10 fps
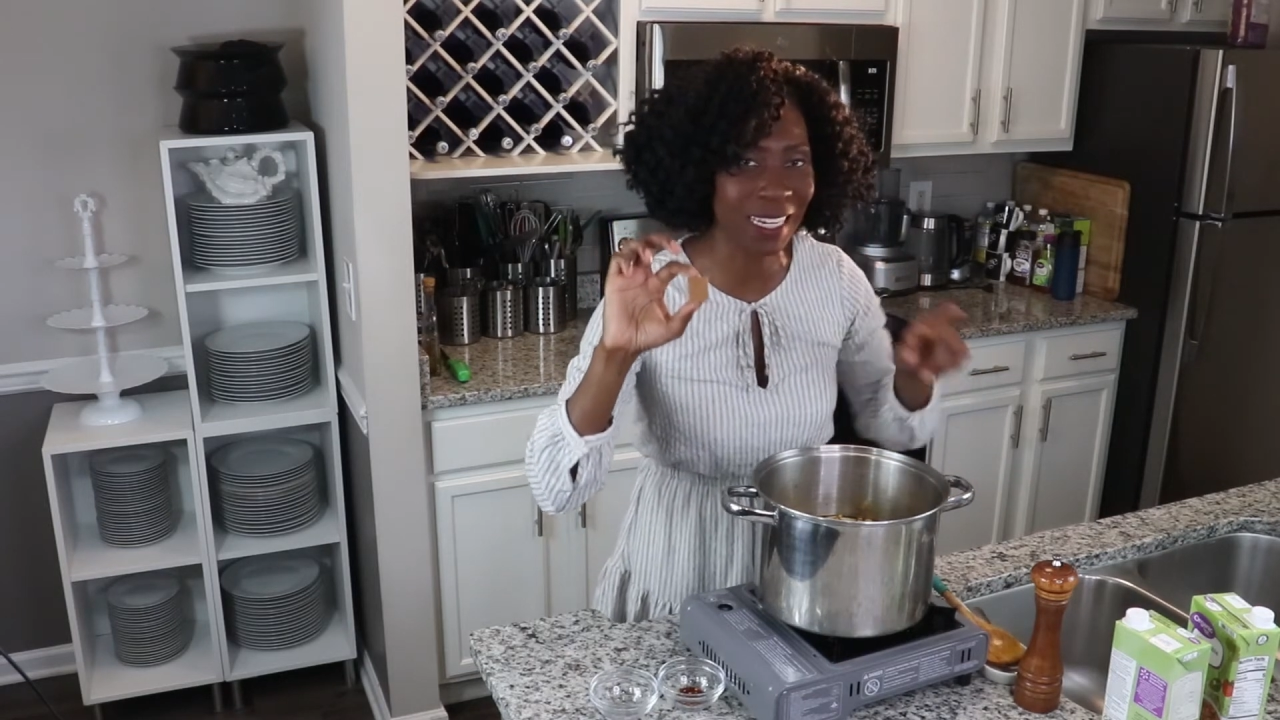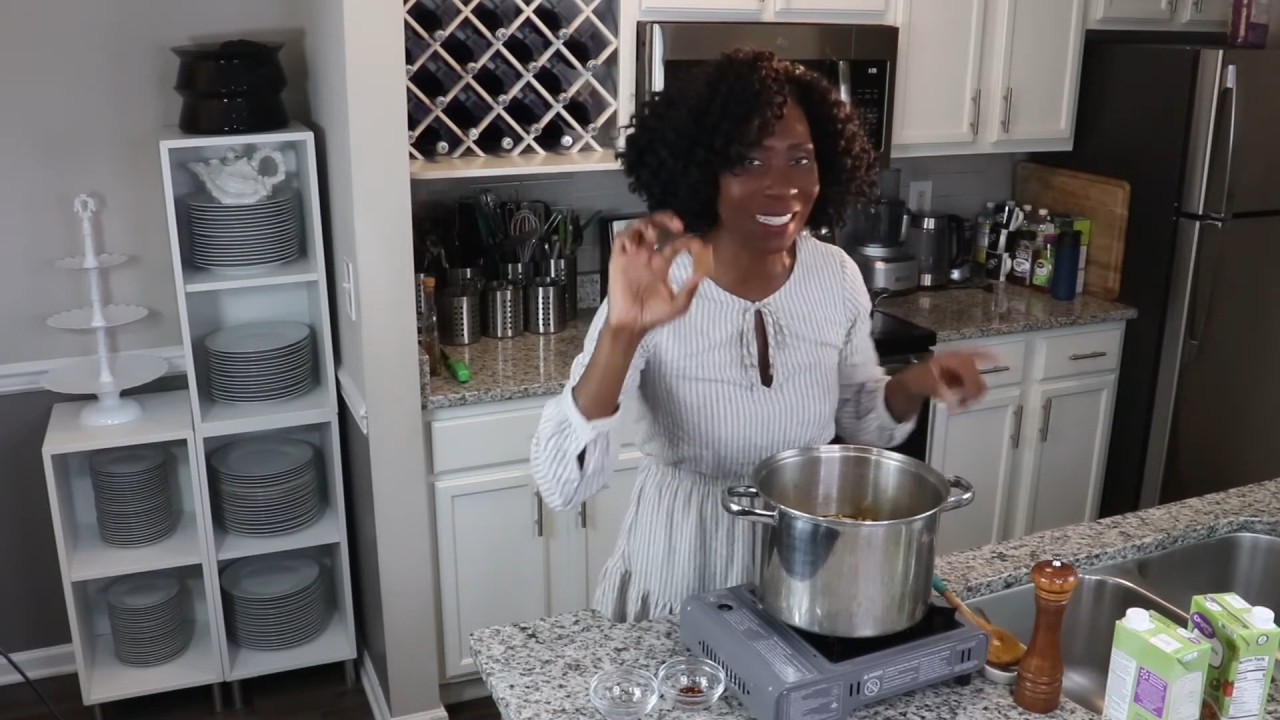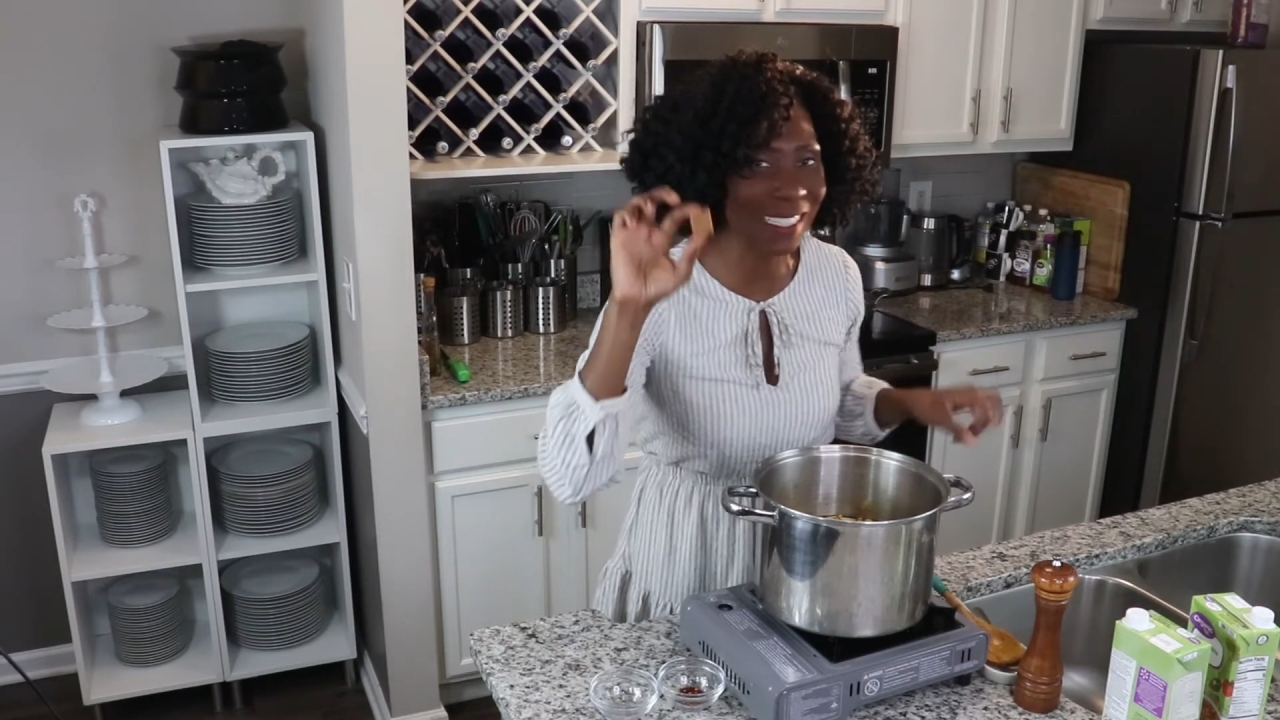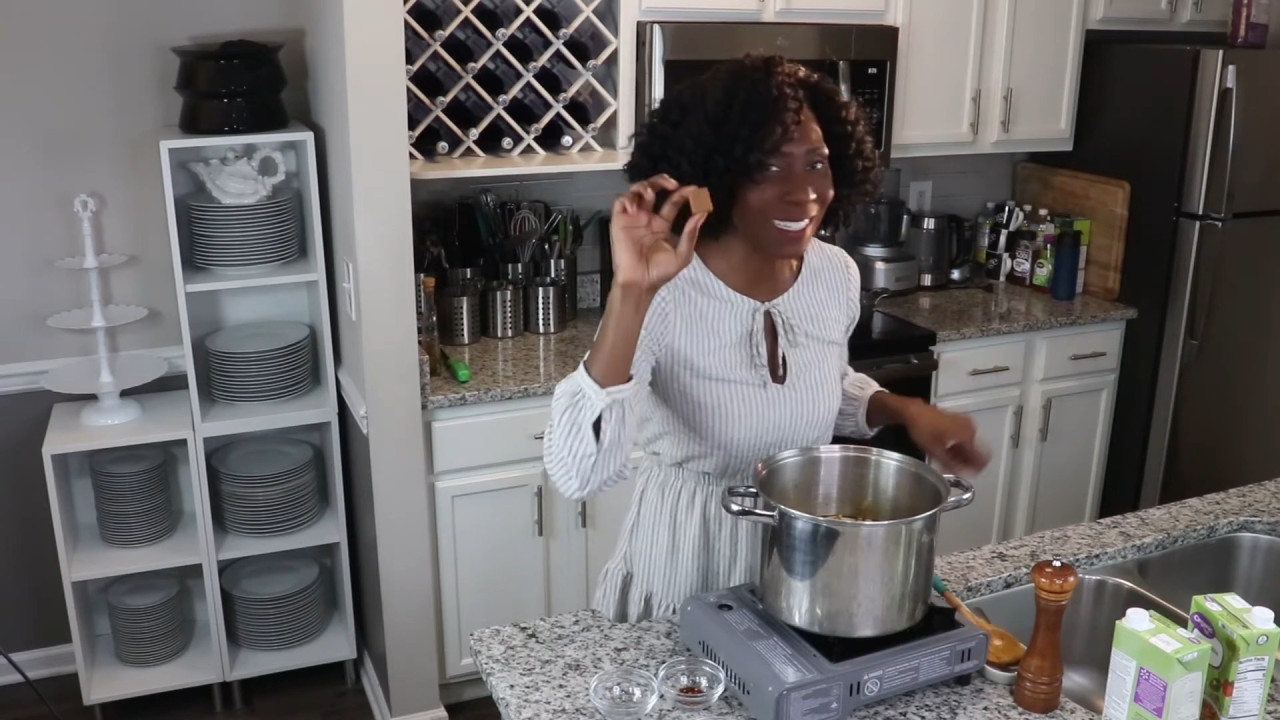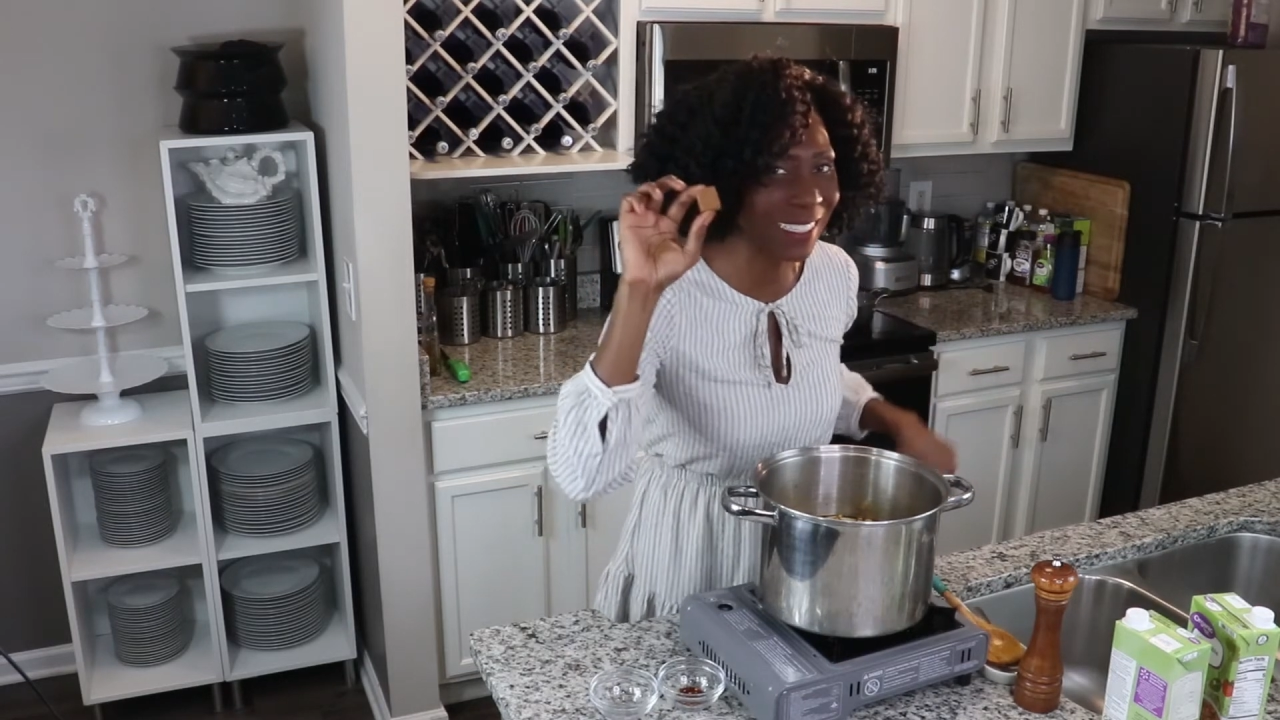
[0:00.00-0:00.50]

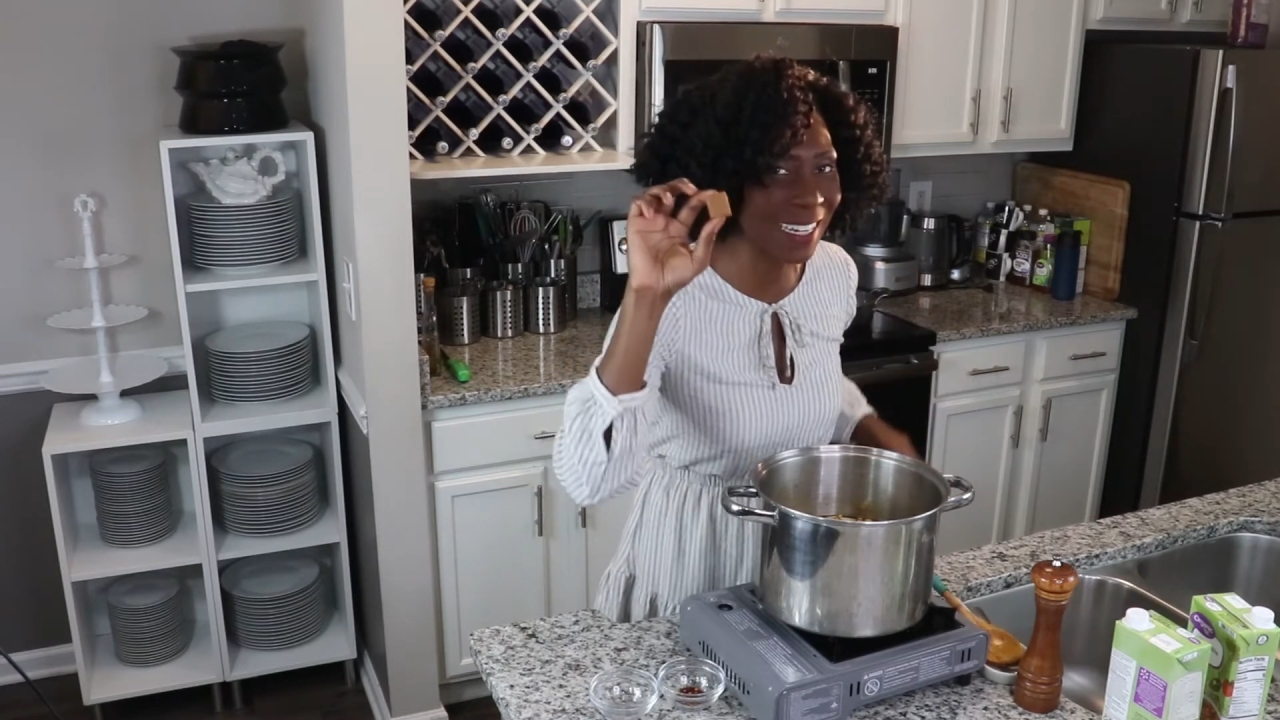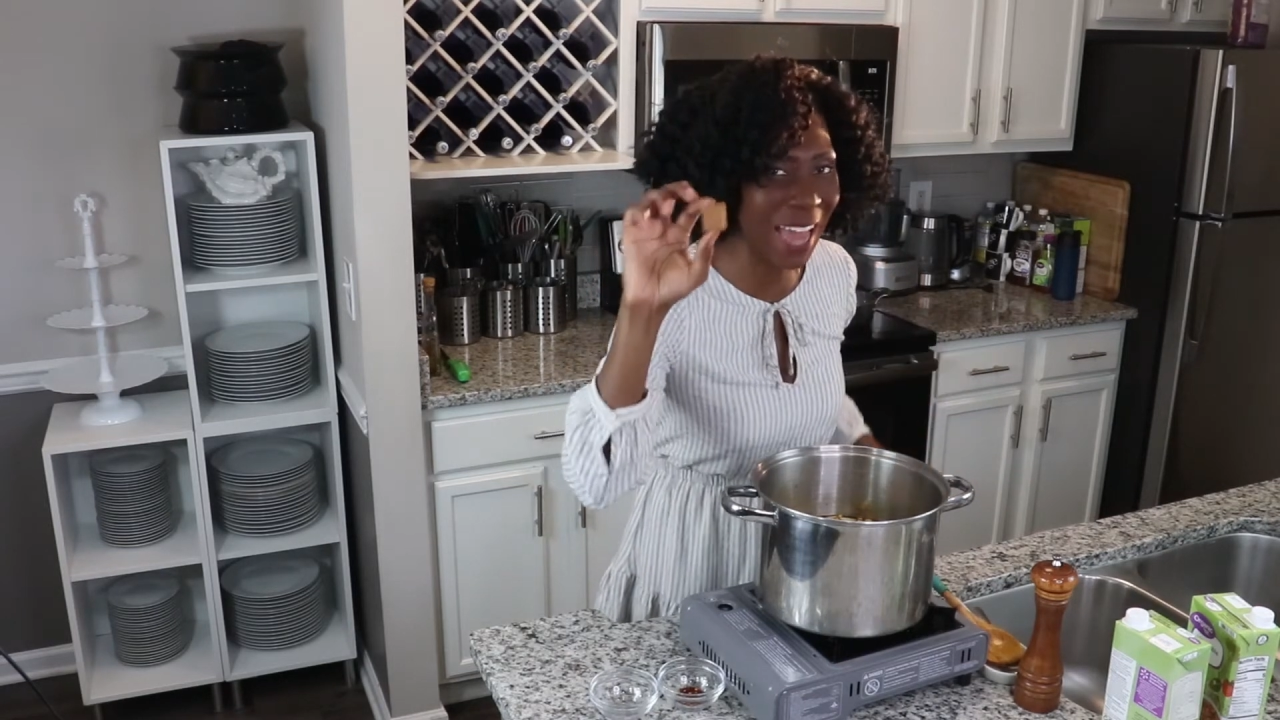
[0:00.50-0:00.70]
It's a